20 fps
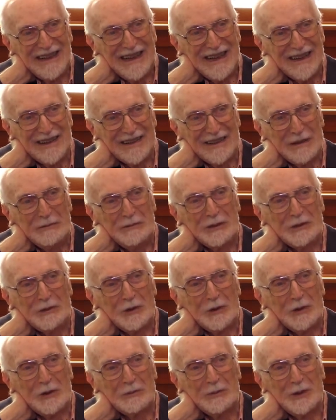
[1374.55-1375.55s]
and then we
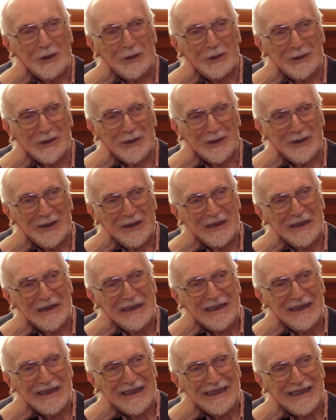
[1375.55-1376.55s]
call Bochner
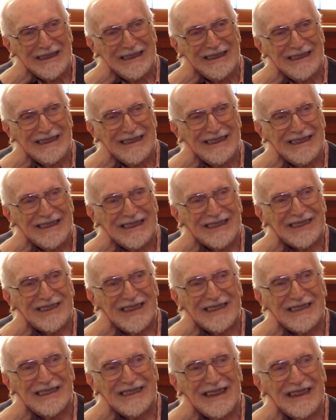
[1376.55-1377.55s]
he
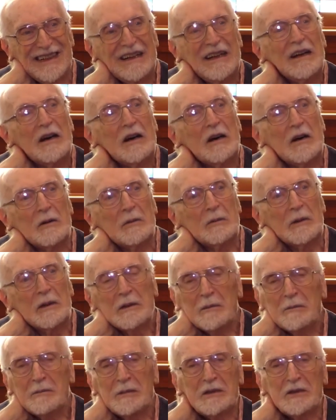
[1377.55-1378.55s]
said, uh, oh,
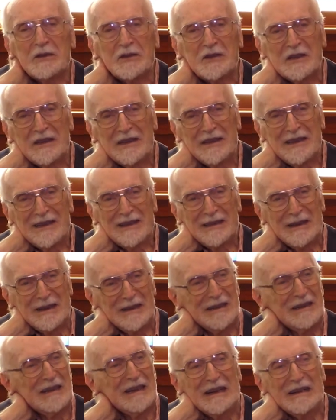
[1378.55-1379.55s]
but it's uh,
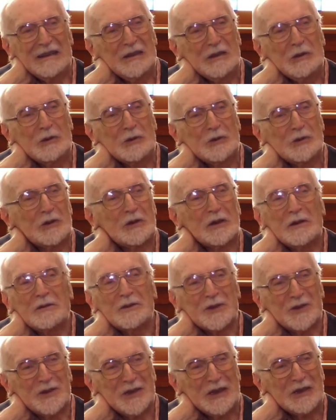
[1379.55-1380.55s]
the, uh, the, usual
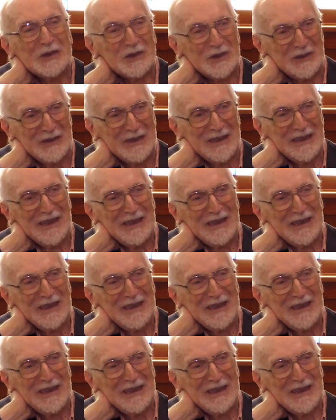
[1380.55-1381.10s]
conversation,